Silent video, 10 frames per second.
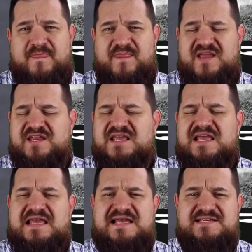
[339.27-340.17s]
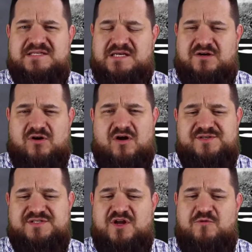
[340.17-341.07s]
They could easily
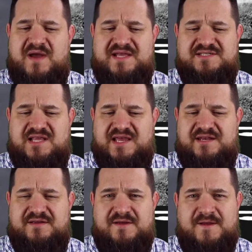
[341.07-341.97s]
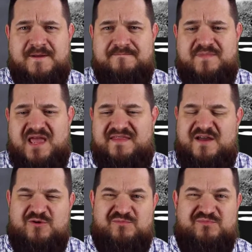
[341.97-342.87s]
cross no man's land, and
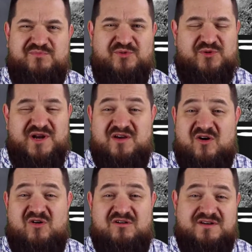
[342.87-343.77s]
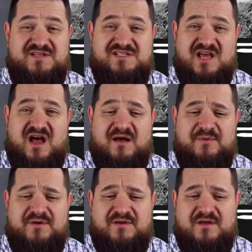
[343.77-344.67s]
they were pretty hard to stop.
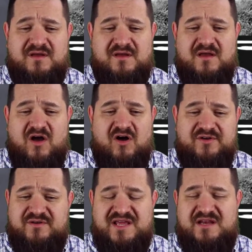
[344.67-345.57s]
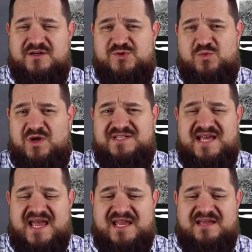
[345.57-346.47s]
All you needed was one
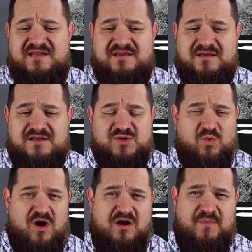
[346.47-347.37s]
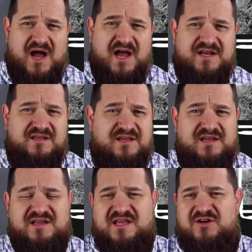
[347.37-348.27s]
tank to walk behind.
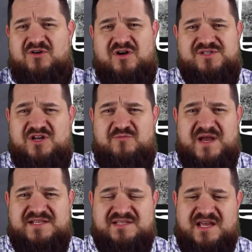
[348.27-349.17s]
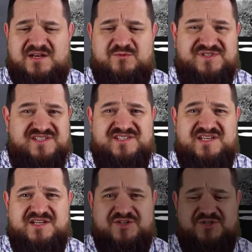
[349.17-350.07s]
Getting across no man's land was a
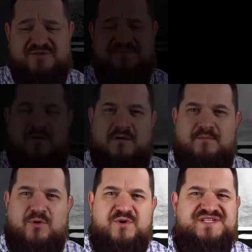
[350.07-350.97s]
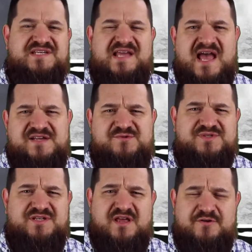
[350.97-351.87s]
cinch. Poison gas
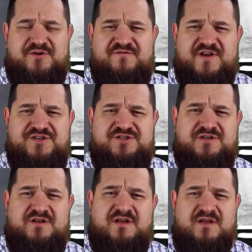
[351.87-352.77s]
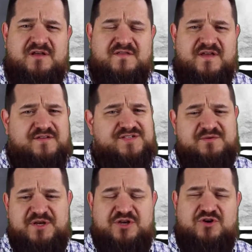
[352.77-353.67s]
was another invention that
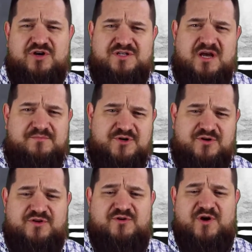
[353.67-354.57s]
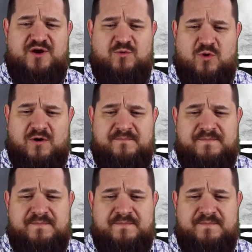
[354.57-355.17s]
somebody cooked up during the Great War.